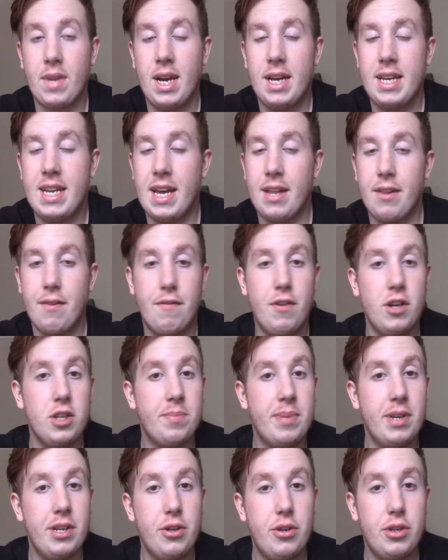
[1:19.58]
yeah, the first
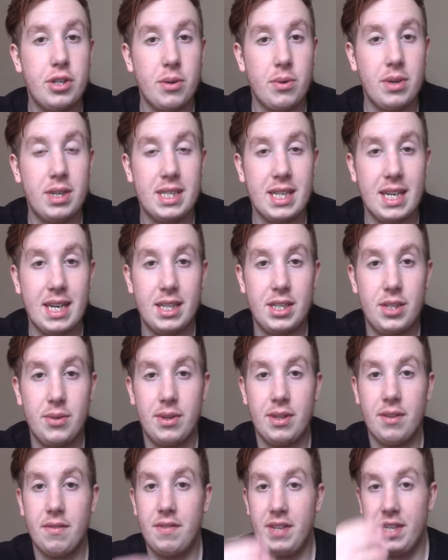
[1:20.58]
bit of news I wanted to get to
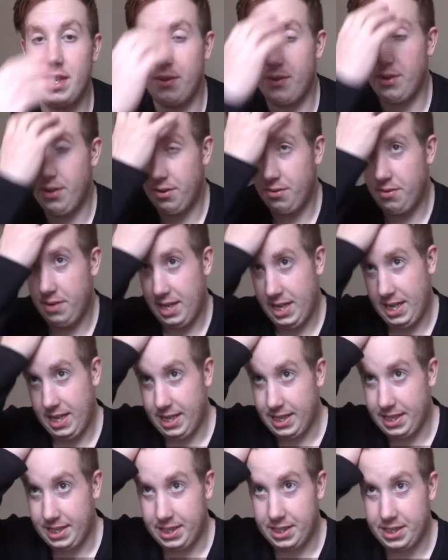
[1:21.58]
in the video though
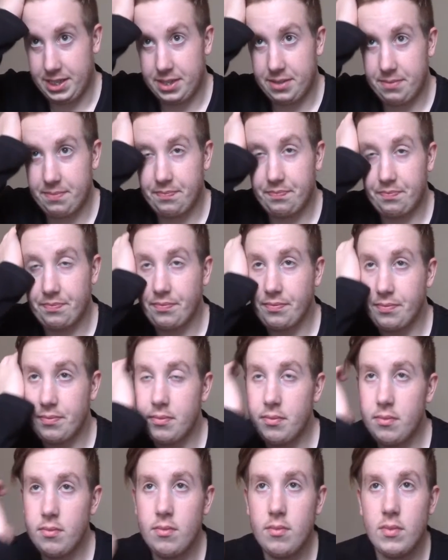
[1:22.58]
is
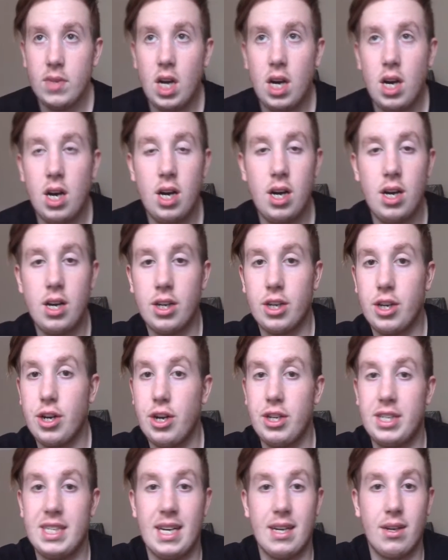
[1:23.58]

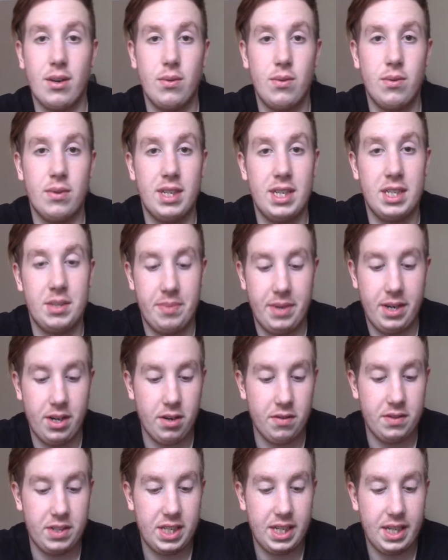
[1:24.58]
Kurt Angle. There's been
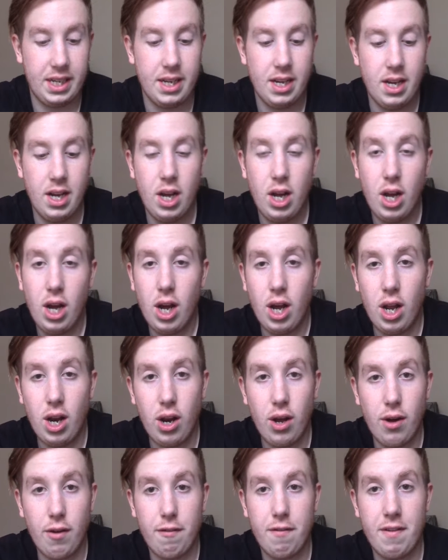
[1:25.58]
obviously a
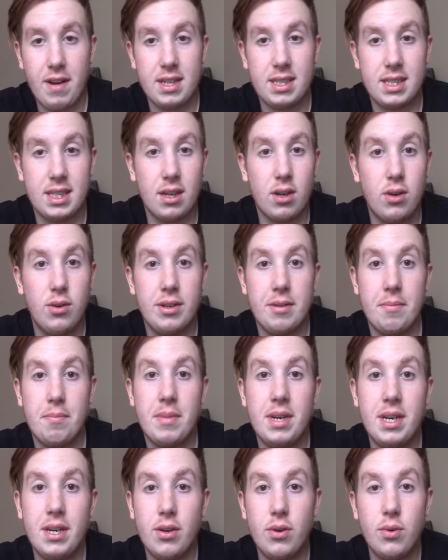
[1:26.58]
lot of fans, including
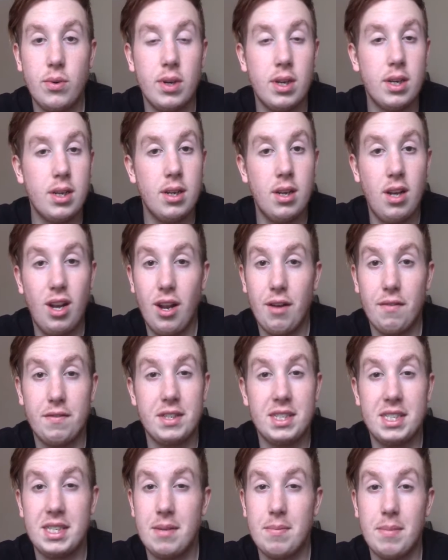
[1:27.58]
me, who would love to
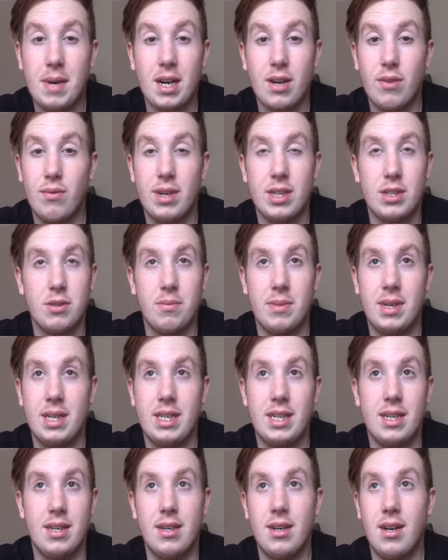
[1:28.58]
see him back at
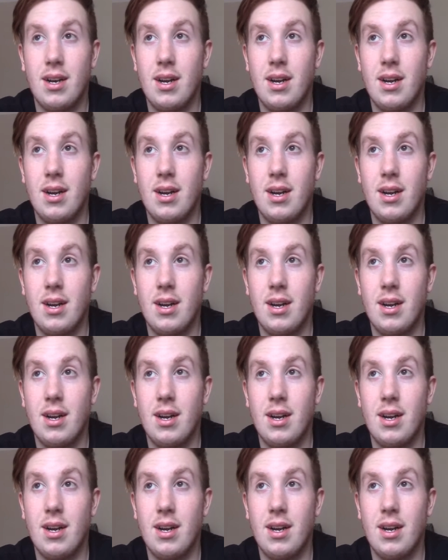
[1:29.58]
WrestleMania.